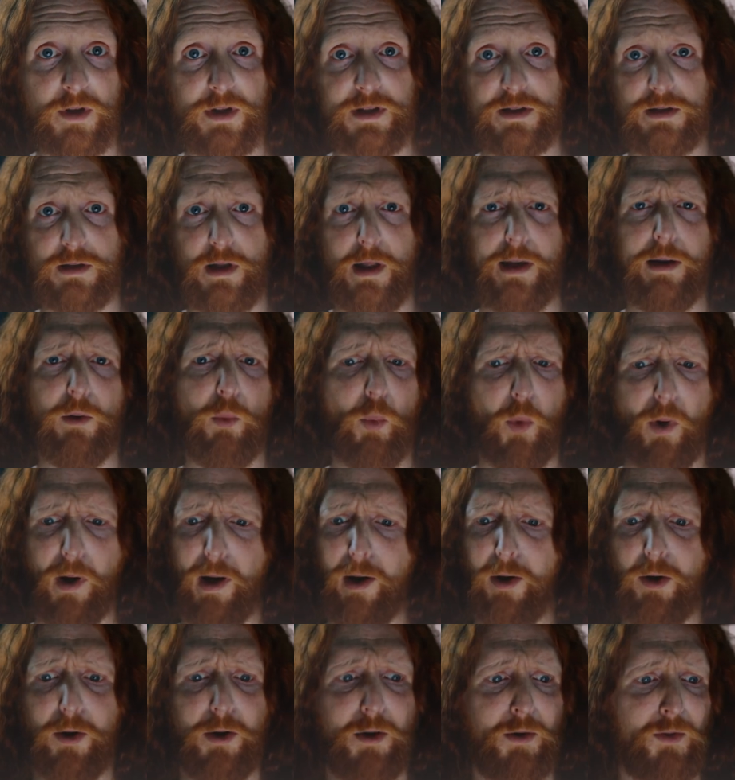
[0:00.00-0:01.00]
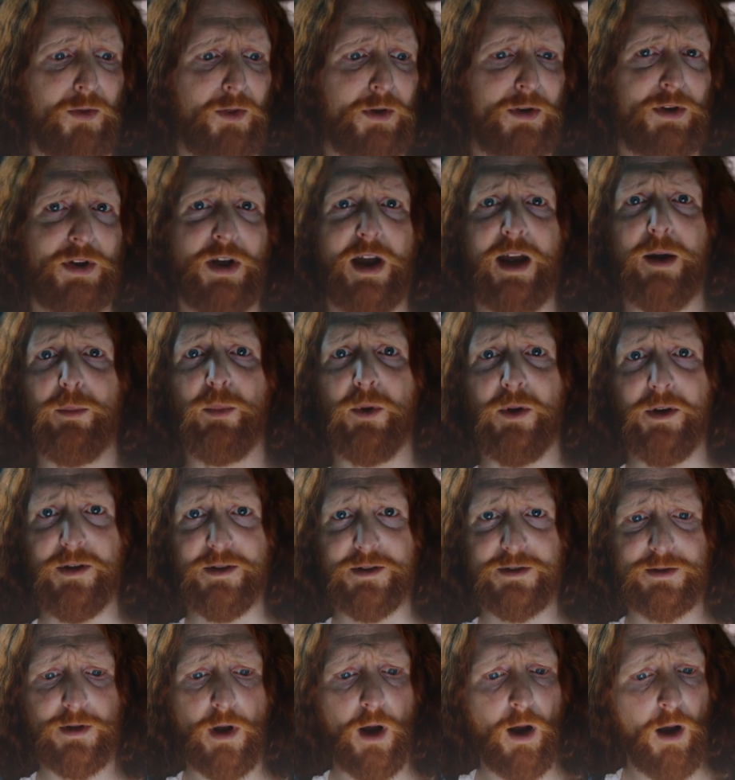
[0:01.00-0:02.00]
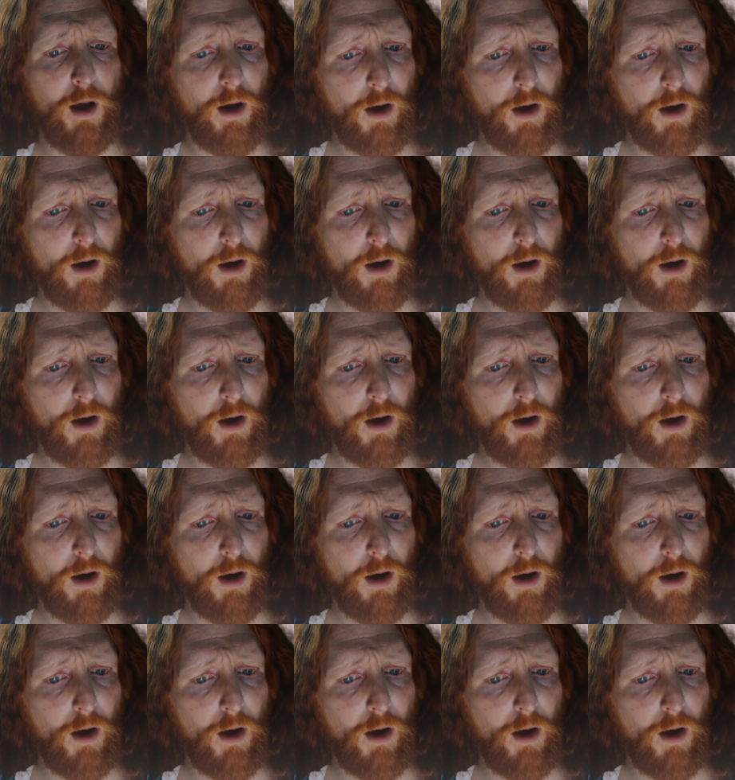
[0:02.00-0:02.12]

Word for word: It's like where are the tables?